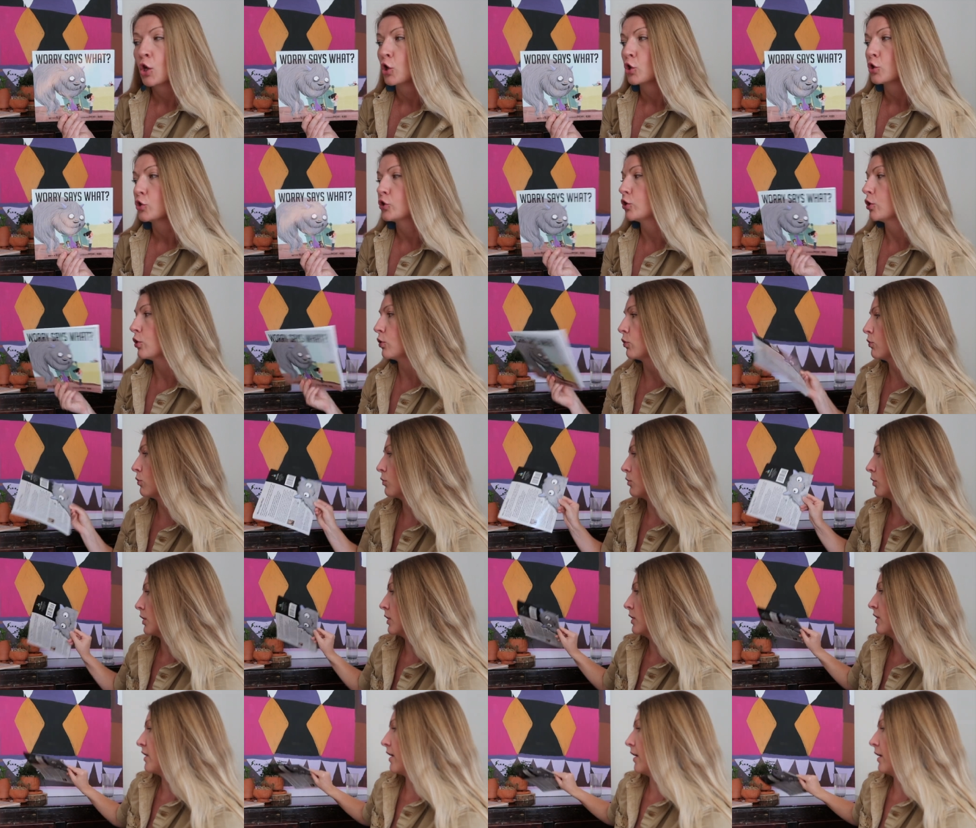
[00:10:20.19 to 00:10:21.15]
So
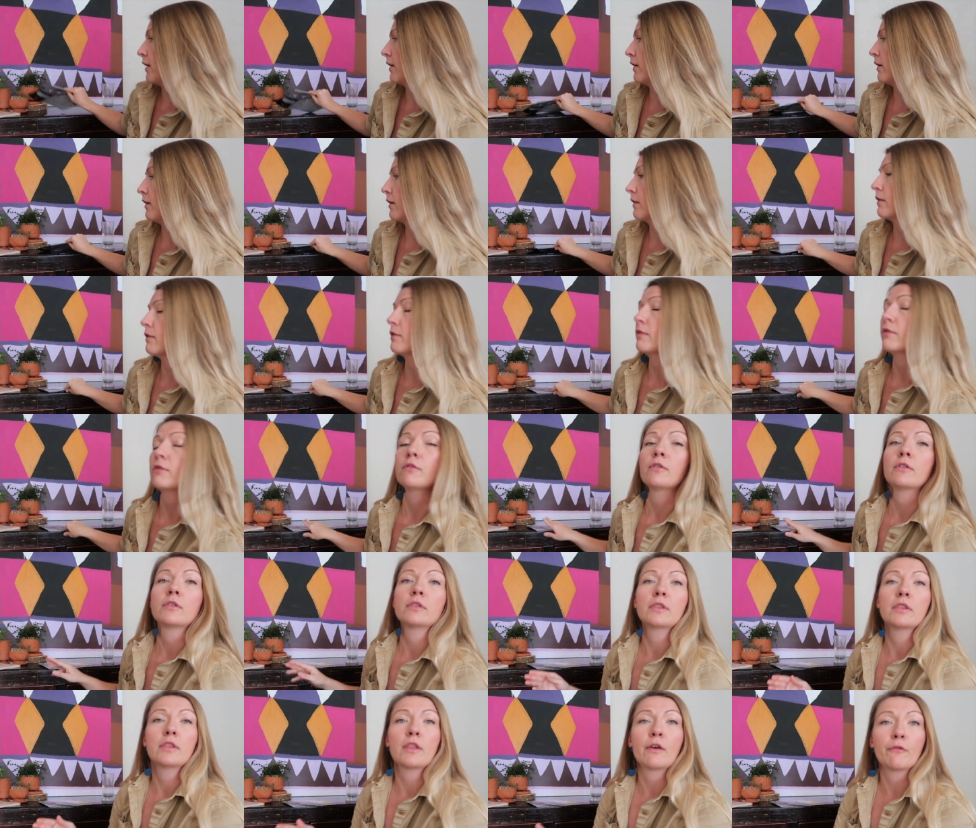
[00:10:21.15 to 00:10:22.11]

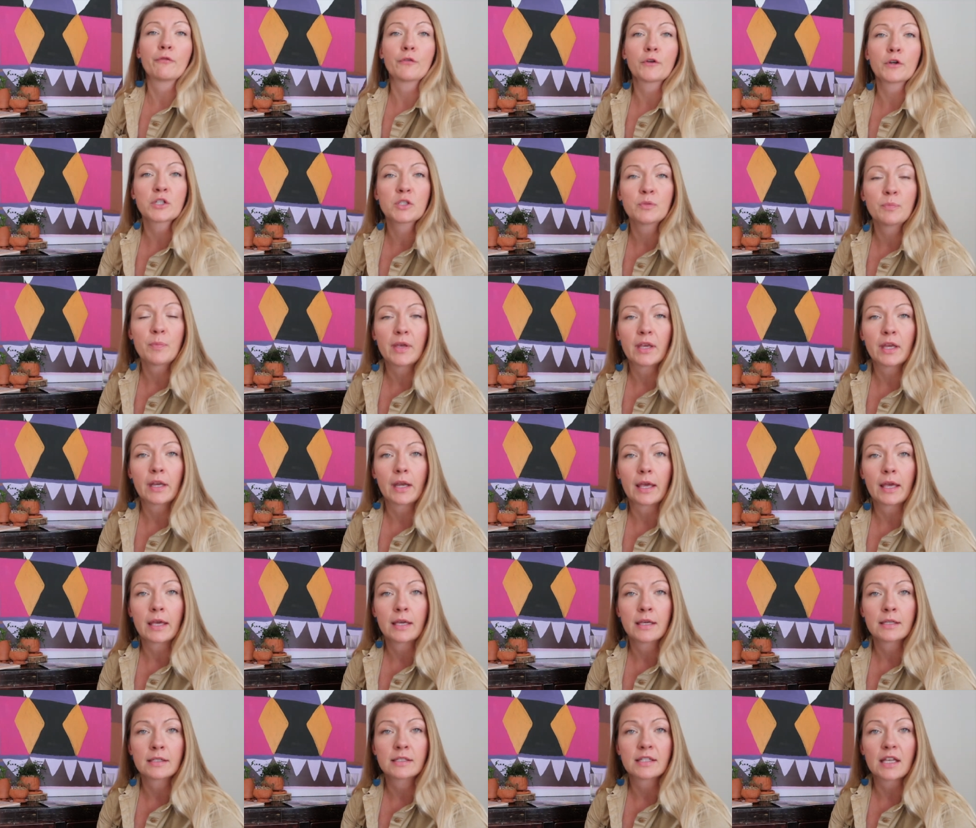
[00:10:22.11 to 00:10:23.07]
the first bit
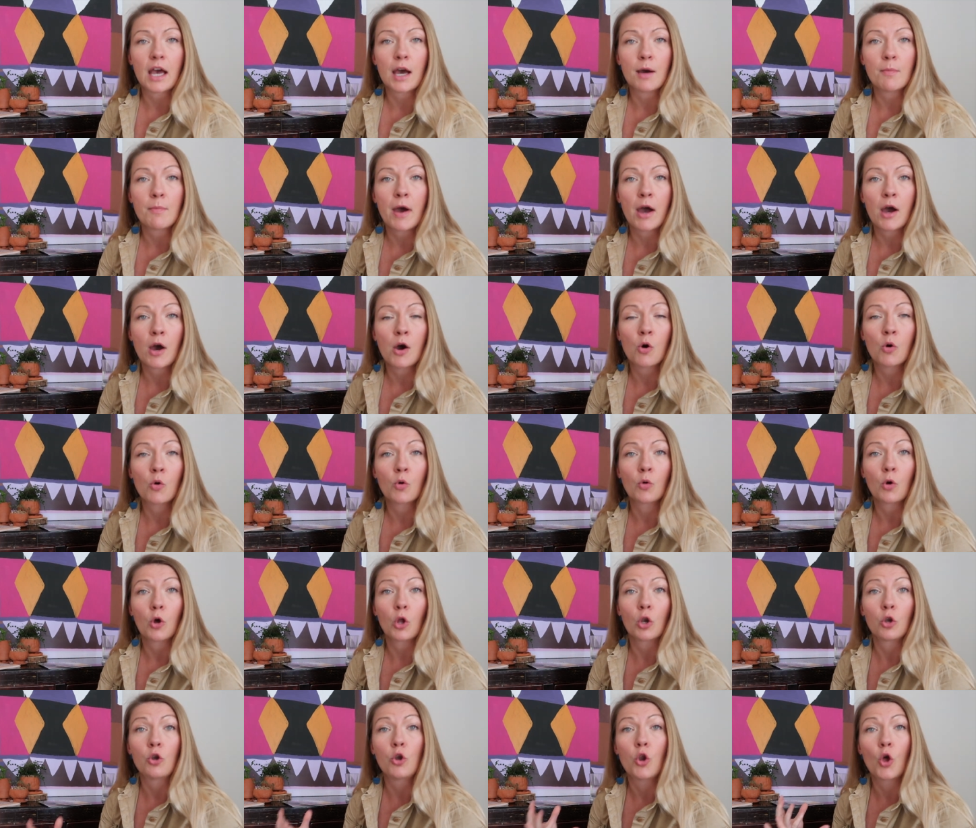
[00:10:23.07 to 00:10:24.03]
is
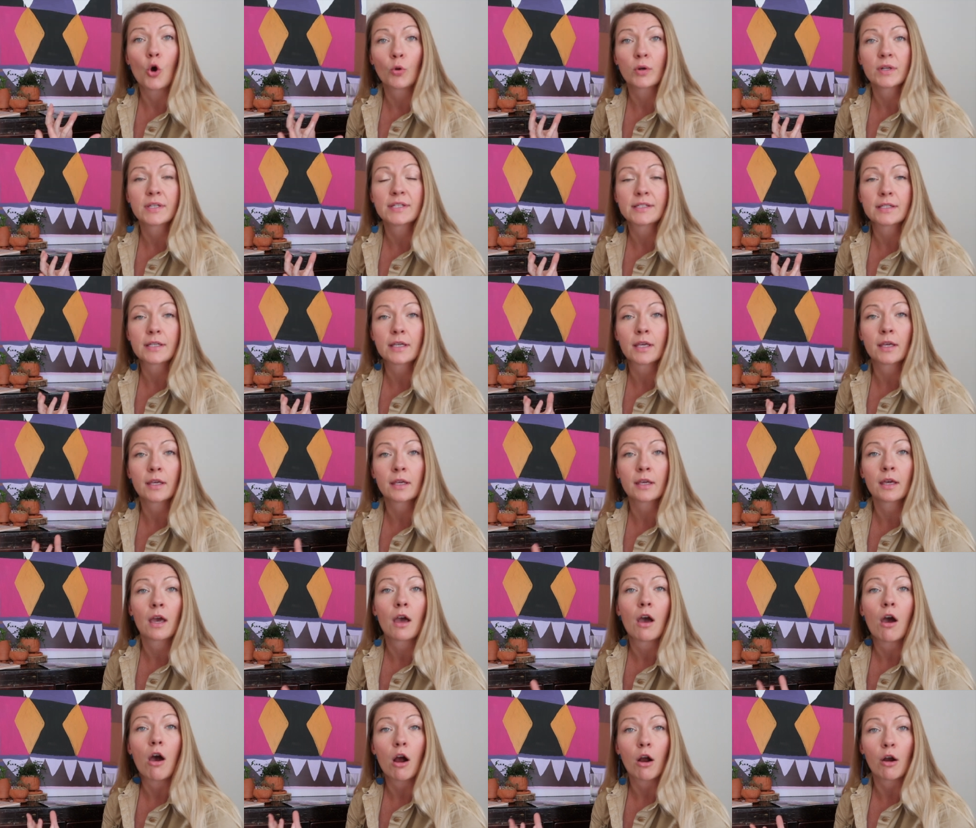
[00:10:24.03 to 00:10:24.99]
about
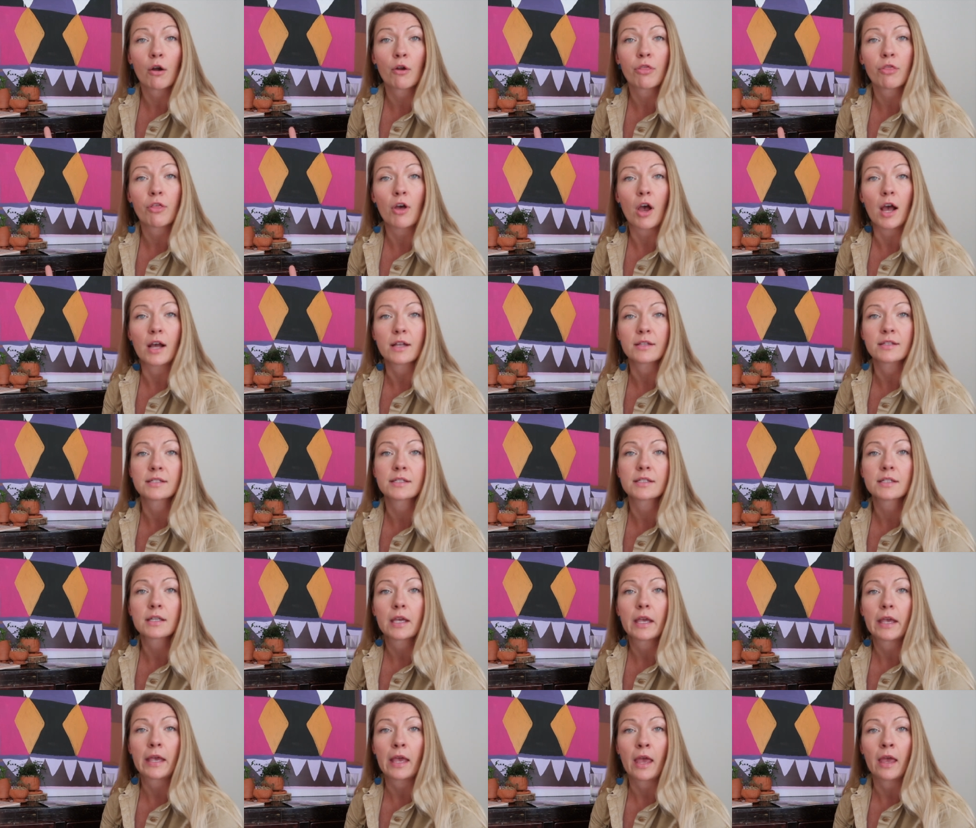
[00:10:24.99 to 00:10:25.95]
noticing our thoughts
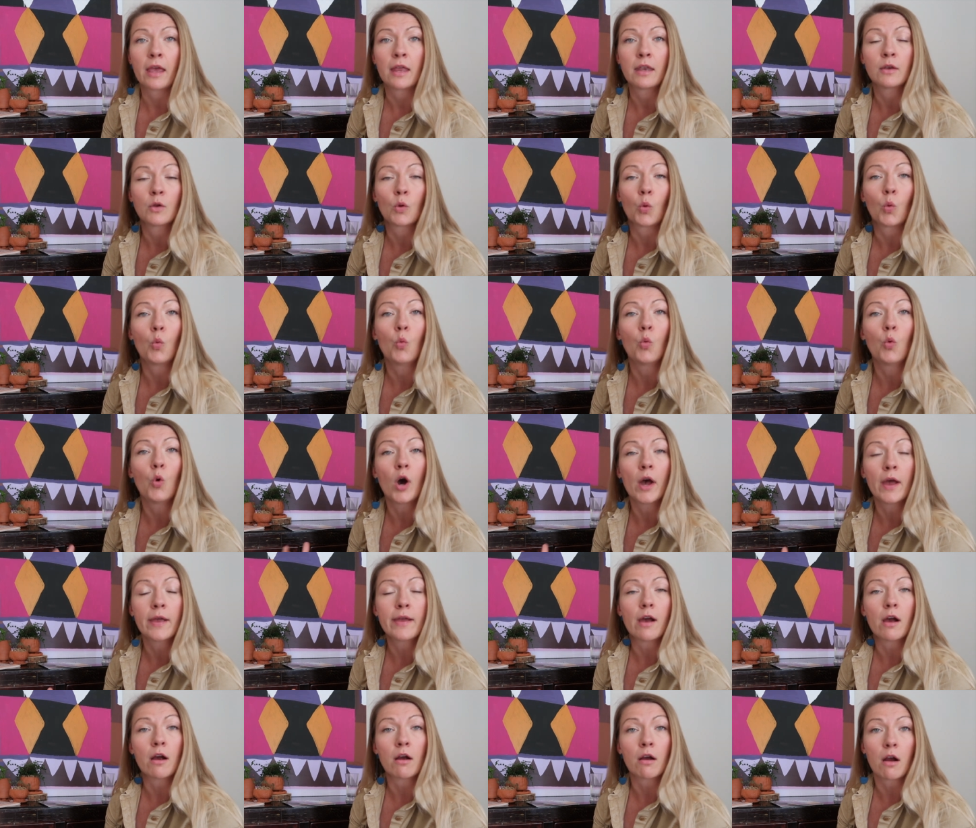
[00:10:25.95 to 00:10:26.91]
and
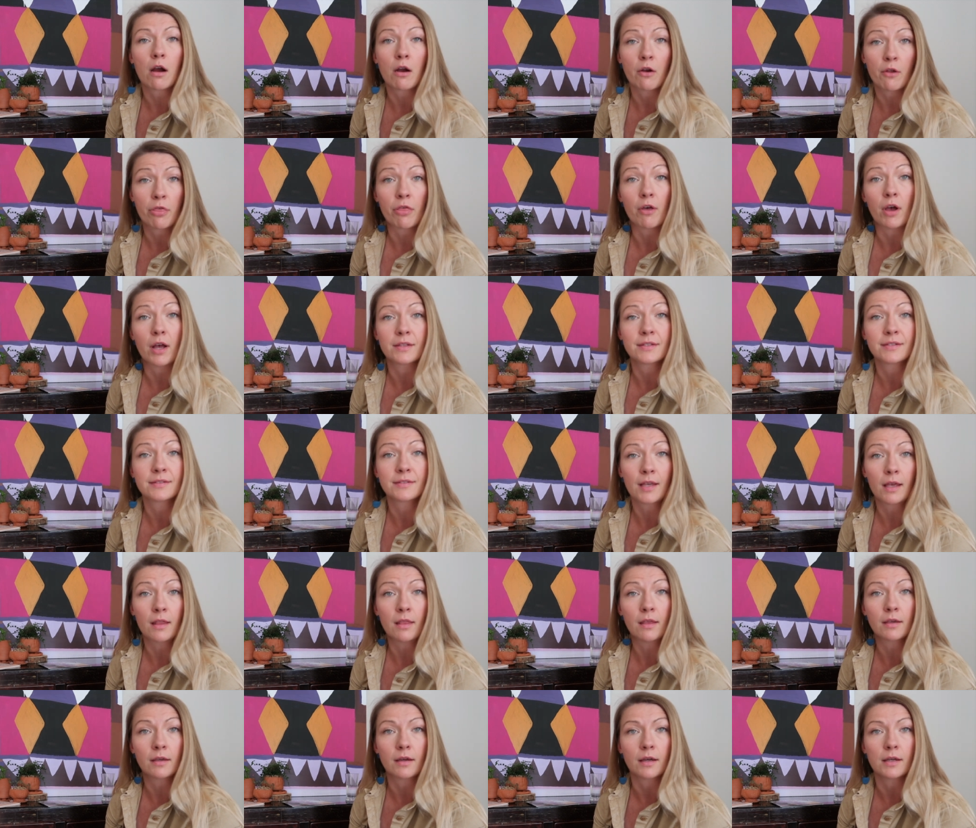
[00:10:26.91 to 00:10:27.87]
what are our thoughts
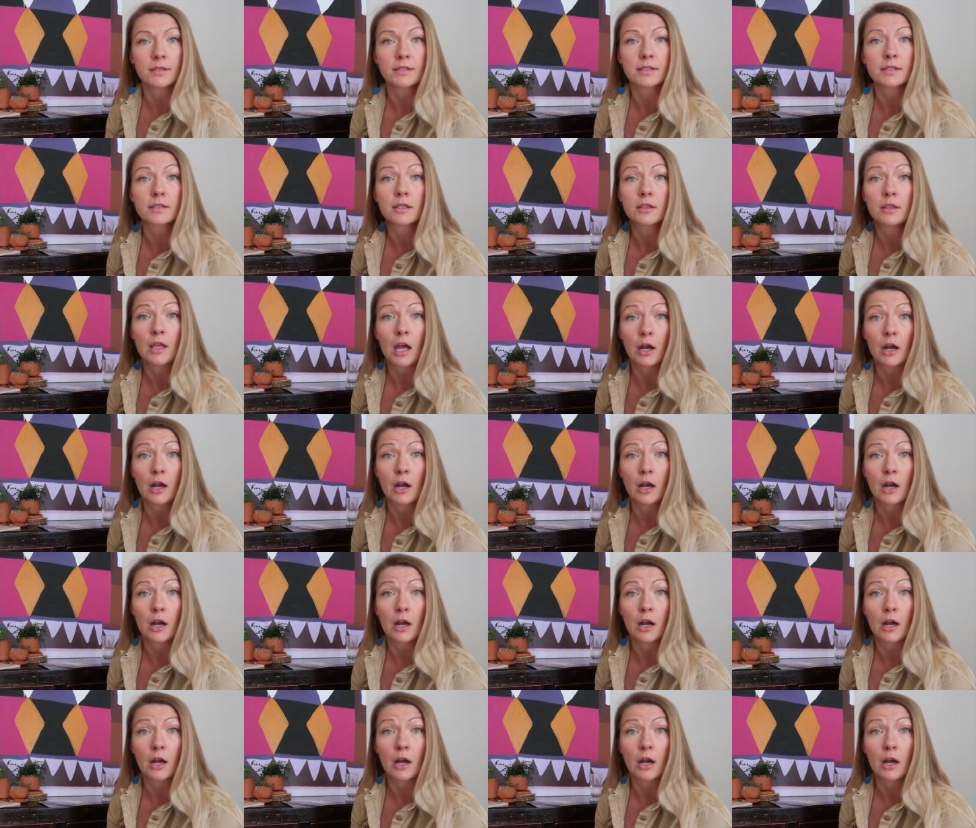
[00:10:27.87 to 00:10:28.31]
telling us?